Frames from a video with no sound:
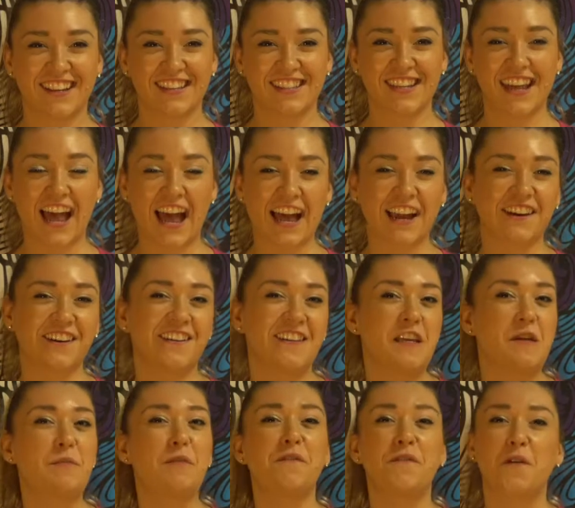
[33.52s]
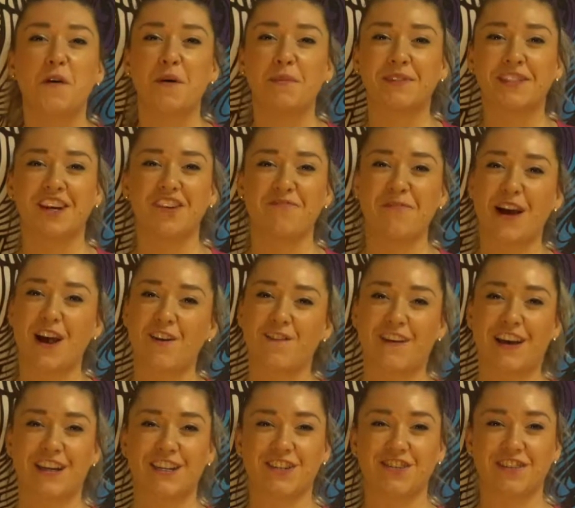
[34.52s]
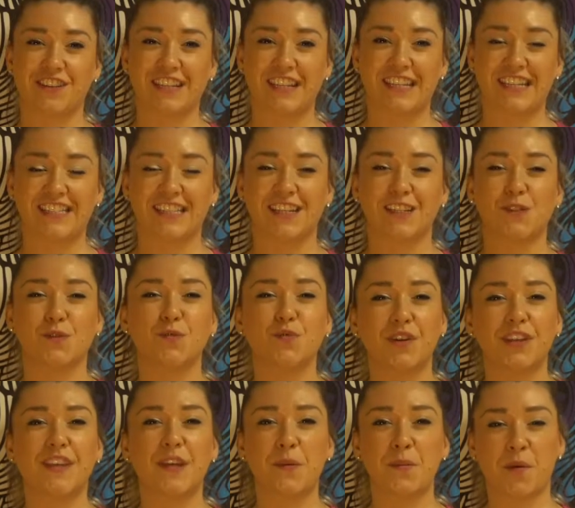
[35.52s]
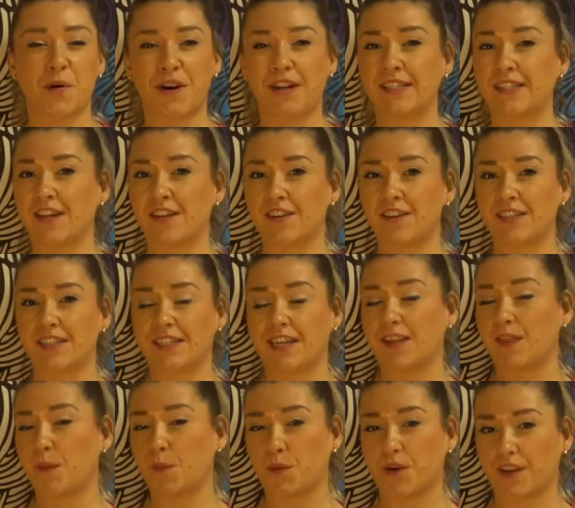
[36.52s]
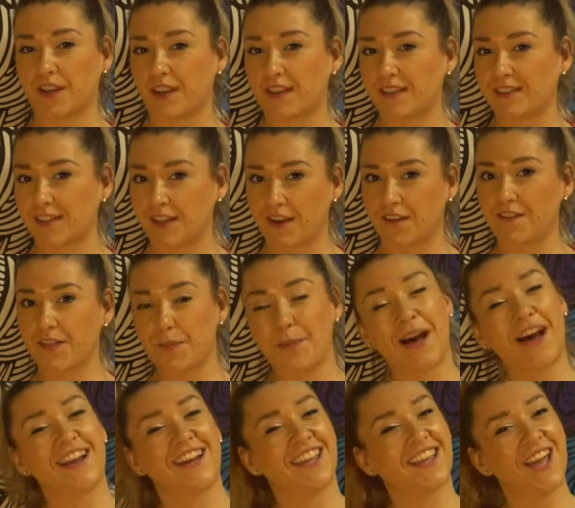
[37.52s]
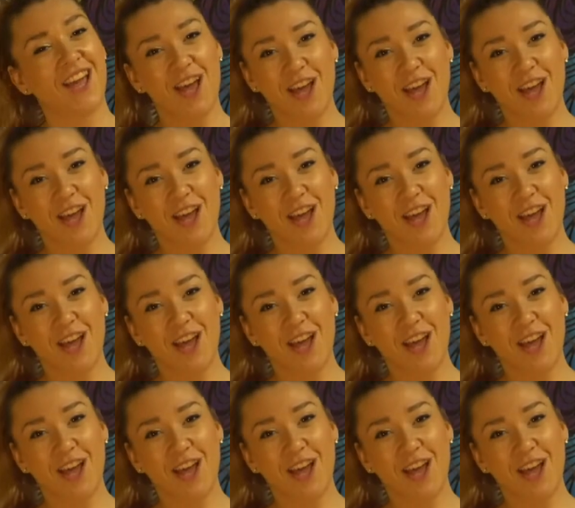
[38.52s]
To accurately perform myofascial release, it's really important to understand the workings of the body.